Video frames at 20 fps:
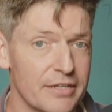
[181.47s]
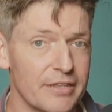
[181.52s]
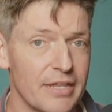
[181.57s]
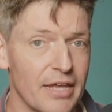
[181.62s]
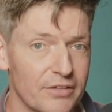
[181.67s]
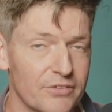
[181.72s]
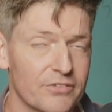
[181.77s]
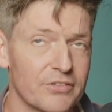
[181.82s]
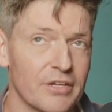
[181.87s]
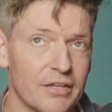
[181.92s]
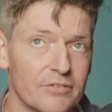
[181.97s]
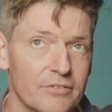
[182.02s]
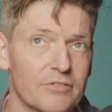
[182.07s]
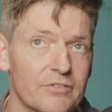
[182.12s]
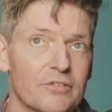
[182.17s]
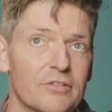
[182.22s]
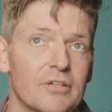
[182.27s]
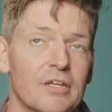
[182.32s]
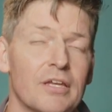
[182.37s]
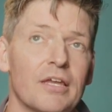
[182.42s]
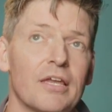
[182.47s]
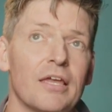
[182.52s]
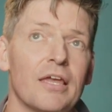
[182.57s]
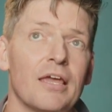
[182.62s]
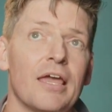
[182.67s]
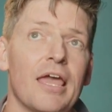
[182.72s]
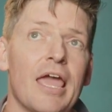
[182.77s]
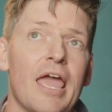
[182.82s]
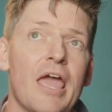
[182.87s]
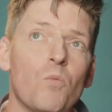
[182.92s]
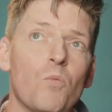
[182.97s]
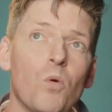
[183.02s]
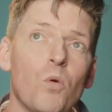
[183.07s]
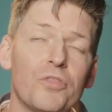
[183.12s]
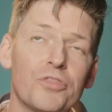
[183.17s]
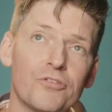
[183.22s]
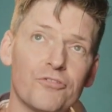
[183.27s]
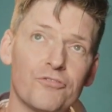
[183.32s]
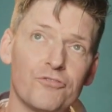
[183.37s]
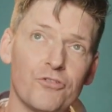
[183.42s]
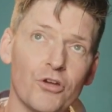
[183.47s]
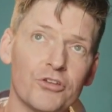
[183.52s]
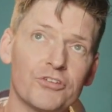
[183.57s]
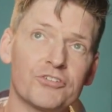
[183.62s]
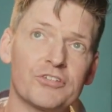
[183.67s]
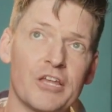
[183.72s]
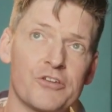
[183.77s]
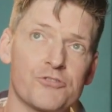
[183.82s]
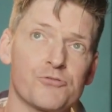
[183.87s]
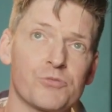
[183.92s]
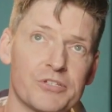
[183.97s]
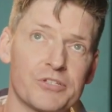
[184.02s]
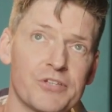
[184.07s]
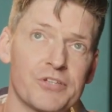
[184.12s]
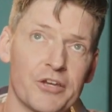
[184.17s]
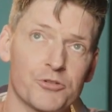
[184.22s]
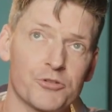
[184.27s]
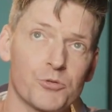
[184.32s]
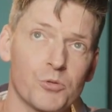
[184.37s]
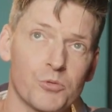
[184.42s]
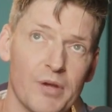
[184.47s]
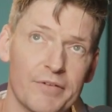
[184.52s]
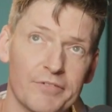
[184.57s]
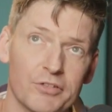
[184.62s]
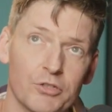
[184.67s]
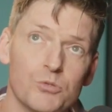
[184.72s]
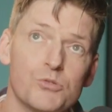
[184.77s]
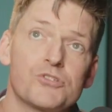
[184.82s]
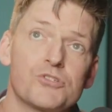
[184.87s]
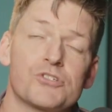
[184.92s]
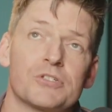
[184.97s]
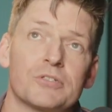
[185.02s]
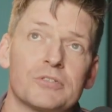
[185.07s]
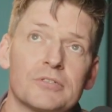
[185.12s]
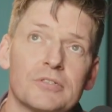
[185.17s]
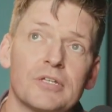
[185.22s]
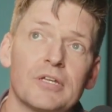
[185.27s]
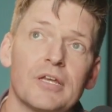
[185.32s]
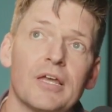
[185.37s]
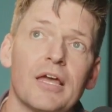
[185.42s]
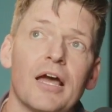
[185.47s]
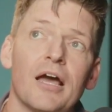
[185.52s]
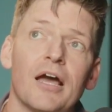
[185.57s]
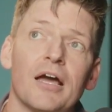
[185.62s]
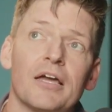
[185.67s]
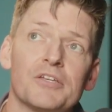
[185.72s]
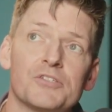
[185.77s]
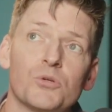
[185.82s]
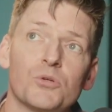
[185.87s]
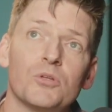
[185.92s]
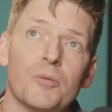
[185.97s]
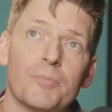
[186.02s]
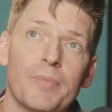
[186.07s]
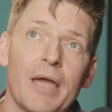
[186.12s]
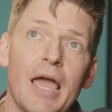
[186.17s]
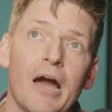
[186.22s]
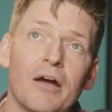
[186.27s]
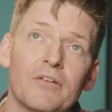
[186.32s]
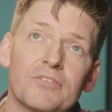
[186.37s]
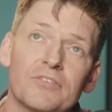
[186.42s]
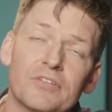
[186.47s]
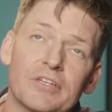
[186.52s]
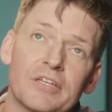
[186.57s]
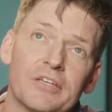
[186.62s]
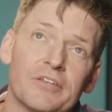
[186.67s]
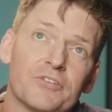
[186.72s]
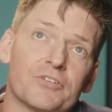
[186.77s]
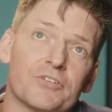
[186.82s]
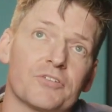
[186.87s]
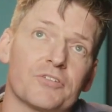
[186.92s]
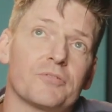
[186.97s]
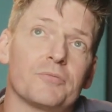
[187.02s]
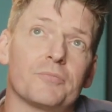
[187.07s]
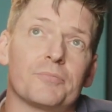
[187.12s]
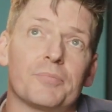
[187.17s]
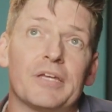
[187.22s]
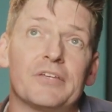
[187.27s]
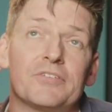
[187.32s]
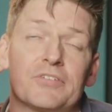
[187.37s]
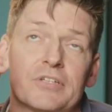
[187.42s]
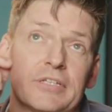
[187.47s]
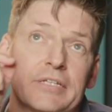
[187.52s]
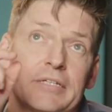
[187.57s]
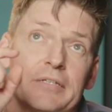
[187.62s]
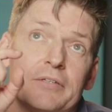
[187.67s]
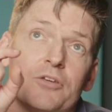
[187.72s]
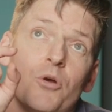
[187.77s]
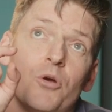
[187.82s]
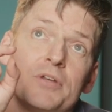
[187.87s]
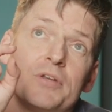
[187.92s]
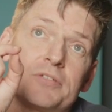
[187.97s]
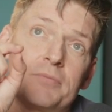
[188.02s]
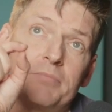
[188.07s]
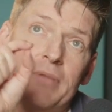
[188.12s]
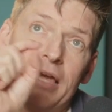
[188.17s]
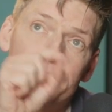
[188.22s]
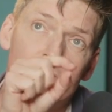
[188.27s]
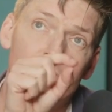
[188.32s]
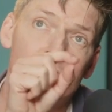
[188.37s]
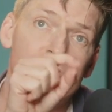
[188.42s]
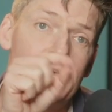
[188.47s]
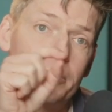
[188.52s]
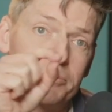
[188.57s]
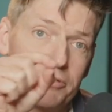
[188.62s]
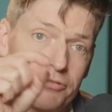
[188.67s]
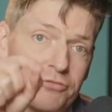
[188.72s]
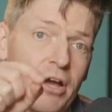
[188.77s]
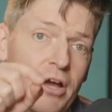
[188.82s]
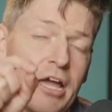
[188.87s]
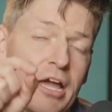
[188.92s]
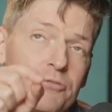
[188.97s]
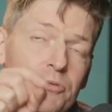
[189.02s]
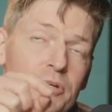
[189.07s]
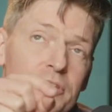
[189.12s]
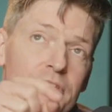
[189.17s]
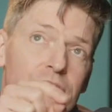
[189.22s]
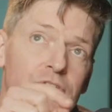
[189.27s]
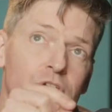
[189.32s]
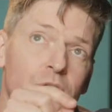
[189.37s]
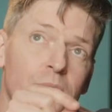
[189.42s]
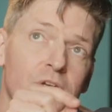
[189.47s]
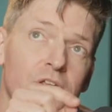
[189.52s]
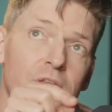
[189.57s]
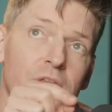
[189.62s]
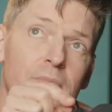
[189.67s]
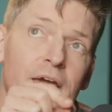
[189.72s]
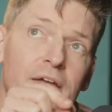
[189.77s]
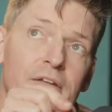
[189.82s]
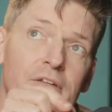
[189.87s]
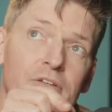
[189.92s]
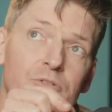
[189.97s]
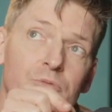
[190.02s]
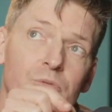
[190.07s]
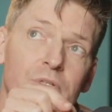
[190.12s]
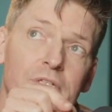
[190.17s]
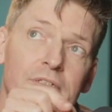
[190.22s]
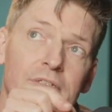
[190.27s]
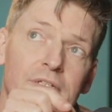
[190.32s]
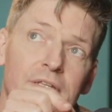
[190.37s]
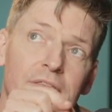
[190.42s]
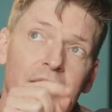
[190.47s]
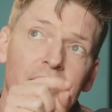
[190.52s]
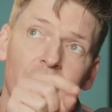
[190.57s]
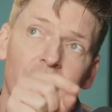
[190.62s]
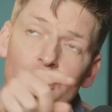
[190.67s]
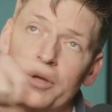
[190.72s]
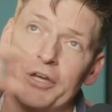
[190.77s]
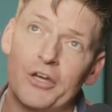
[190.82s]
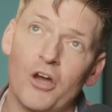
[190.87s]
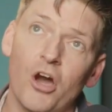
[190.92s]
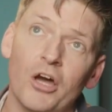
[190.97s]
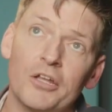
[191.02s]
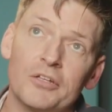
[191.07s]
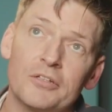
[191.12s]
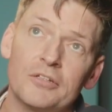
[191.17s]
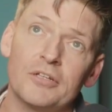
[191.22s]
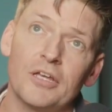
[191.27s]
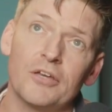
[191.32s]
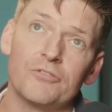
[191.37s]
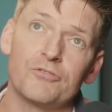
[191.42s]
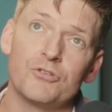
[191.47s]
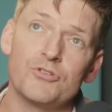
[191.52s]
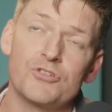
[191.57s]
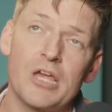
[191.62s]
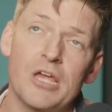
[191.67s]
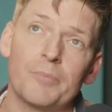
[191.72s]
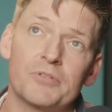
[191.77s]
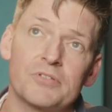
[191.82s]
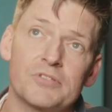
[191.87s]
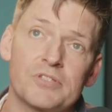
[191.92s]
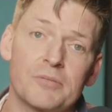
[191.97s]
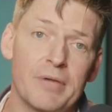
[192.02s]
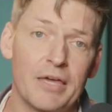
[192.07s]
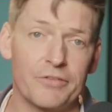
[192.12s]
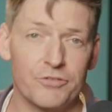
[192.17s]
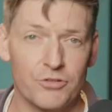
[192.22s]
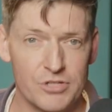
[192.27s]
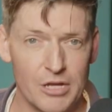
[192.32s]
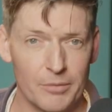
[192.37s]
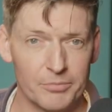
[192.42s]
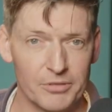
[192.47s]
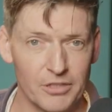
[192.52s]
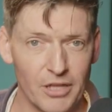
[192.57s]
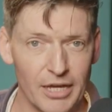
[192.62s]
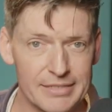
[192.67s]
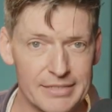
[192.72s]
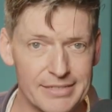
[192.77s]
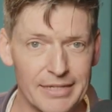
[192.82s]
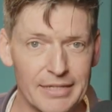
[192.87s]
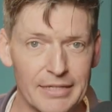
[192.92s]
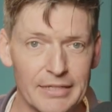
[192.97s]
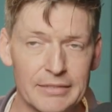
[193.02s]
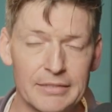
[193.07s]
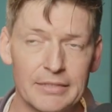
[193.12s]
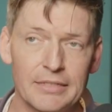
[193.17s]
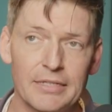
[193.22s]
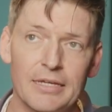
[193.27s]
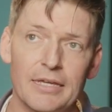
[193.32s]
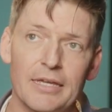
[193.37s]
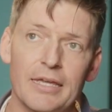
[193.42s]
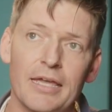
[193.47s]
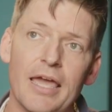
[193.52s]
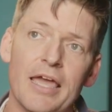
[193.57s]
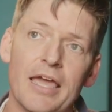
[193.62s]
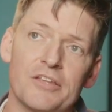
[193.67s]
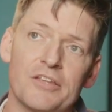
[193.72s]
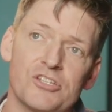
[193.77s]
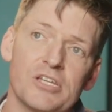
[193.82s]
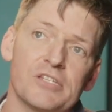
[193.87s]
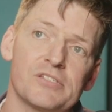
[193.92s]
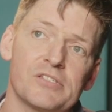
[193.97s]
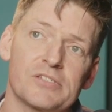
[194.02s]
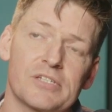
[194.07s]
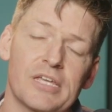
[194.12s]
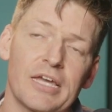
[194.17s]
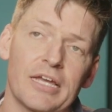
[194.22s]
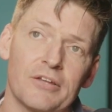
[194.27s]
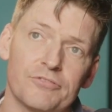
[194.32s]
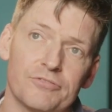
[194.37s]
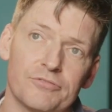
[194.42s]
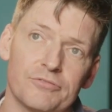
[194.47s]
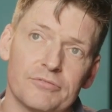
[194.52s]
that sense. And what the first century sexual revolution is all about is basically going to Matthew chapter 5, where the Sermon on the Mount is written, and then going on a few chapters to Matthew chapter 19. And Jesus kind of